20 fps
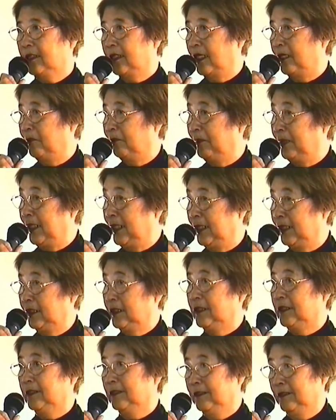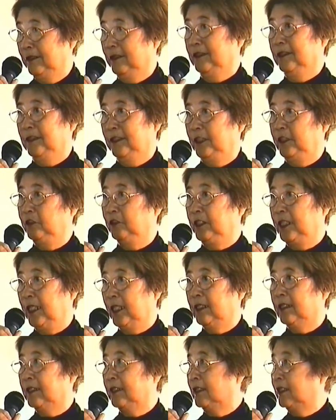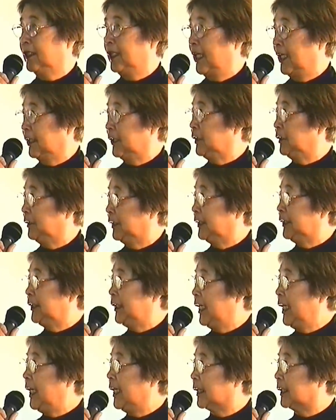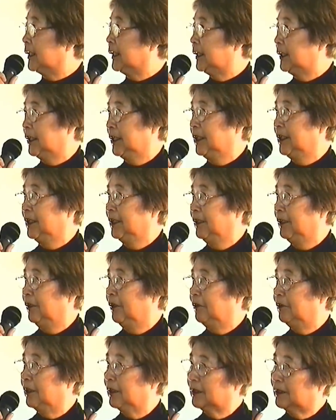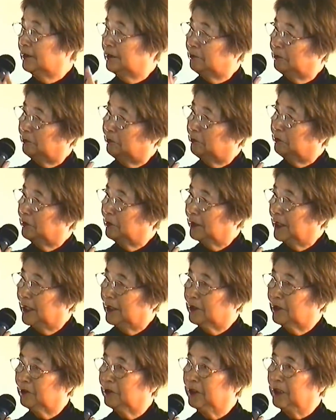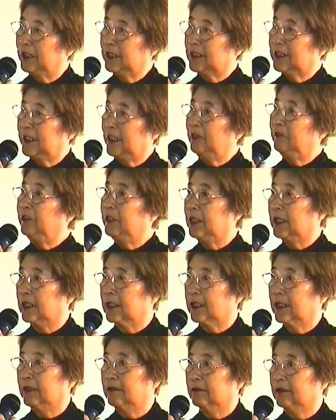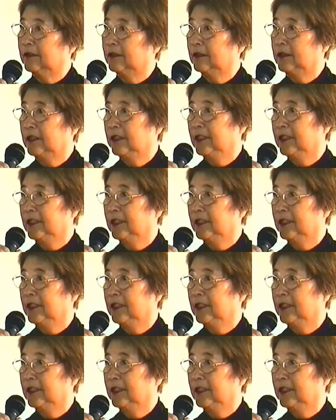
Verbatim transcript: That means you can cash your check or pull out of your saving account.